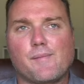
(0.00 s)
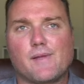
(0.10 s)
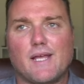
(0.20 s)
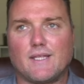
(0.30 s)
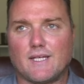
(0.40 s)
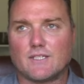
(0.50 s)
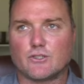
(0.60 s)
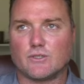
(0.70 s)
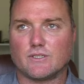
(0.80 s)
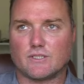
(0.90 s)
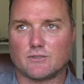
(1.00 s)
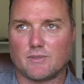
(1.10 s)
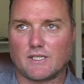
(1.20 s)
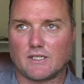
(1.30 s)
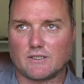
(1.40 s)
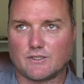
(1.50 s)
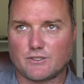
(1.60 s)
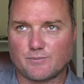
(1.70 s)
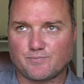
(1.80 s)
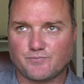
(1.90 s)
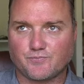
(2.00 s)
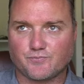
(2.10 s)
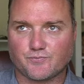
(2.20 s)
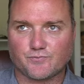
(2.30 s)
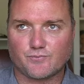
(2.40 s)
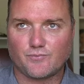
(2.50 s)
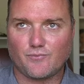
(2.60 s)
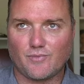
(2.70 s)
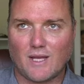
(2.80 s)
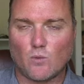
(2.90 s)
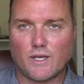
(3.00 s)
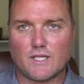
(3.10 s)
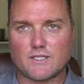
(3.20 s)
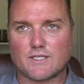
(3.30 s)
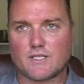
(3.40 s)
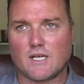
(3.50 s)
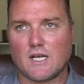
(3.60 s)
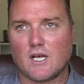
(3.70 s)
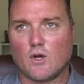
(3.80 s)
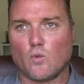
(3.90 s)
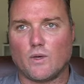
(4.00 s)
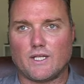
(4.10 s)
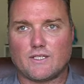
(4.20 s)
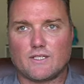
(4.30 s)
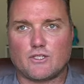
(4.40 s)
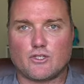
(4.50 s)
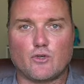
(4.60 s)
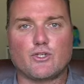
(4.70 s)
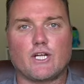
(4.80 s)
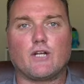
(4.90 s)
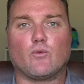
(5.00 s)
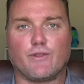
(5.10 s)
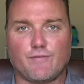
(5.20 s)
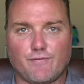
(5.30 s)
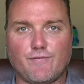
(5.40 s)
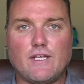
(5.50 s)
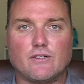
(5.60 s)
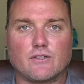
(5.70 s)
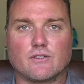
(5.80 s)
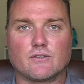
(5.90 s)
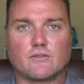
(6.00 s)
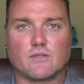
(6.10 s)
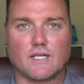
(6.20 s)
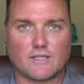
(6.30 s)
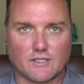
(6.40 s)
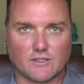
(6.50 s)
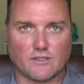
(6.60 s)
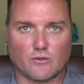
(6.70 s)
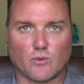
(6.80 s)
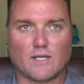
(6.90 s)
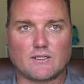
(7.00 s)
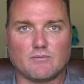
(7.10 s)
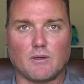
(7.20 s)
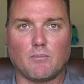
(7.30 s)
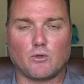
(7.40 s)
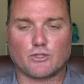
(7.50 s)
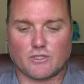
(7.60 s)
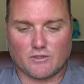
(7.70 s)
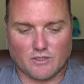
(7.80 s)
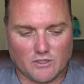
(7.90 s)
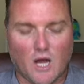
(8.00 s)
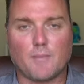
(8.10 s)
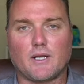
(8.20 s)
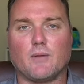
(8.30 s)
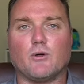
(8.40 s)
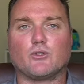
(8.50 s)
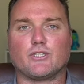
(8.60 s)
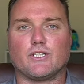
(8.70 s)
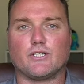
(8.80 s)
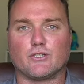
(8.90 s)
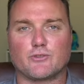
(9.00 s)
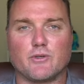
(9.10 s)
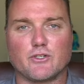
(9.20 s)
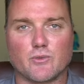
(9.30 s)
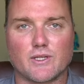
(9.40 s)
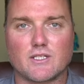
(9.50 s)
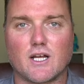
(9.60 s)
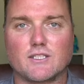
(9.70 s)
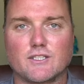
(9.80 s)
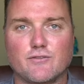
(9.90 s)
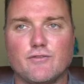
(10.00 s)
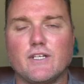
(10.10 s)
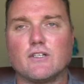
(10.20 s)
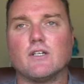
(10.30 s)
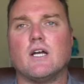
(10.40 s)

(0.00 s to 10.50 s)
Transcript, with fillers: And the answer is is because when it's when it's associated with fear, like the the direct emotion, the, the dominant emotion that you're experiencing with these thoughts is fear,